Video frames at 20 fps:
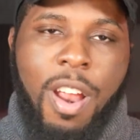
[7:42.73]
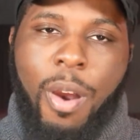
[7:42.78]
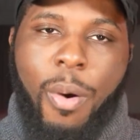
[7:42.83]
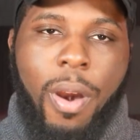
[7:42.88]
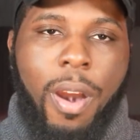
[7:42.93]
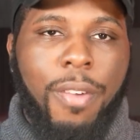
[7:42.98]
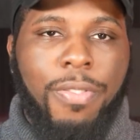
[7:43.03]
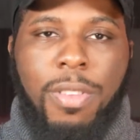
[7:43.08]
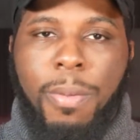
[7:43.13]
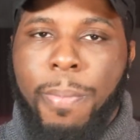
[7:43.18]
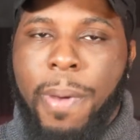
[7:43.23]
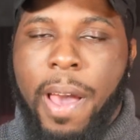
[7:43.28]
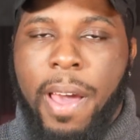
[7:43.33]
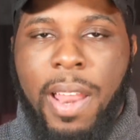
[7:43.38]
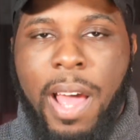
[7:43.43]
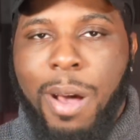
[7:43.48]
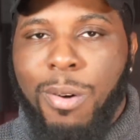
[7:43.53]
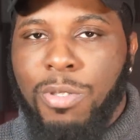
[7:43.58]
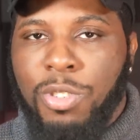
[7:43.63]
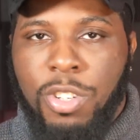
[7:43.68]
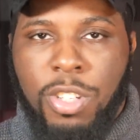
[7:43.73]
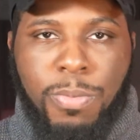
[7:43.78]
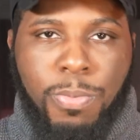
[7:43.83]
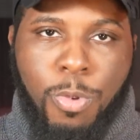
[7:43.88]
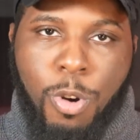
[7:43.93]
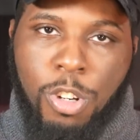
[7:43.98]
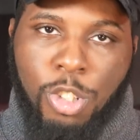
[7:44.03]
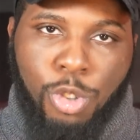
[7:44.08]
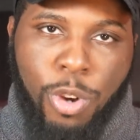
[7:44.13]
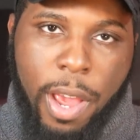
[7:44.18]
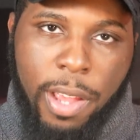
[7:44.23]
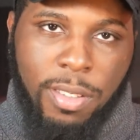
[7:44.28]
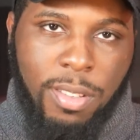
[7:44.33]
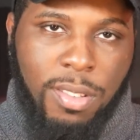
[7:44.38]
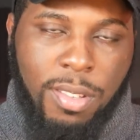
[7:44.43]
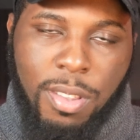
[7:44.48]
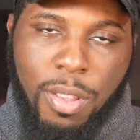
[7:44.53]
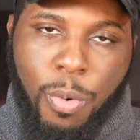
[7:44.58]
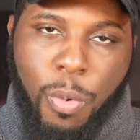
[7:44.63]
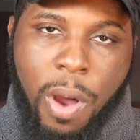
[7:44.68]
right off the bat, I was just more attracted
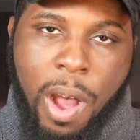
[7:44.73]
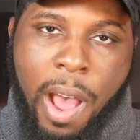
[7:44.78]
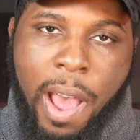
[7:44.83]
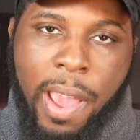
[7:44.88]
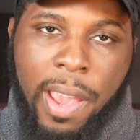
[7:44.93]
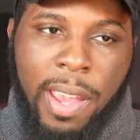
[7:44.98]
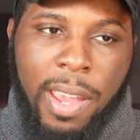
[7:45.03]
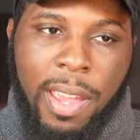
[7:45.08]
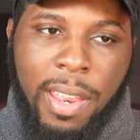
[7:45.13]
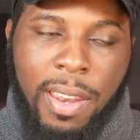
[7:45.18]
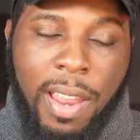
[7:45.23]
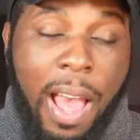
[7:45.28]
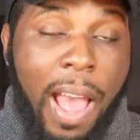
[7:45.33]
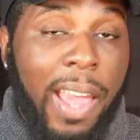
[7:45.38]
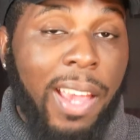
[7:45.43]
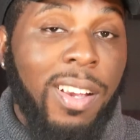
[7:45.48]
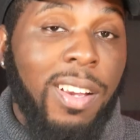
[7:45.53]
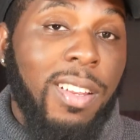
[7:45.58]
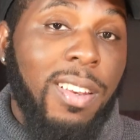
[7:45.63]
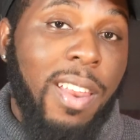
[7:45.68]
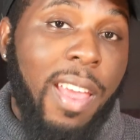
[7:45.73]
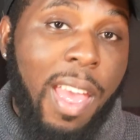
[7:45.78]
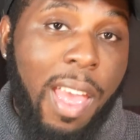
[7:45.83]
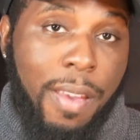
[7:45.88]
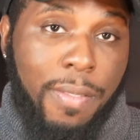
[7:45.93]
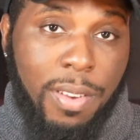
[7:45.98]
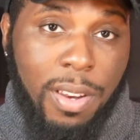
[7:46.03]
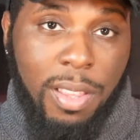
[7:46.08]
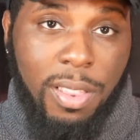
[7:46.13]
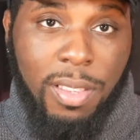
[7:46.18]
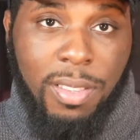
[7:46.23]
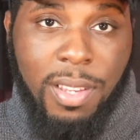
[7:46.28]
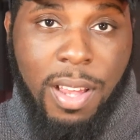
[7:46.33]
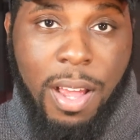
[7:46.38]
to the Y, and I couldn't have it at the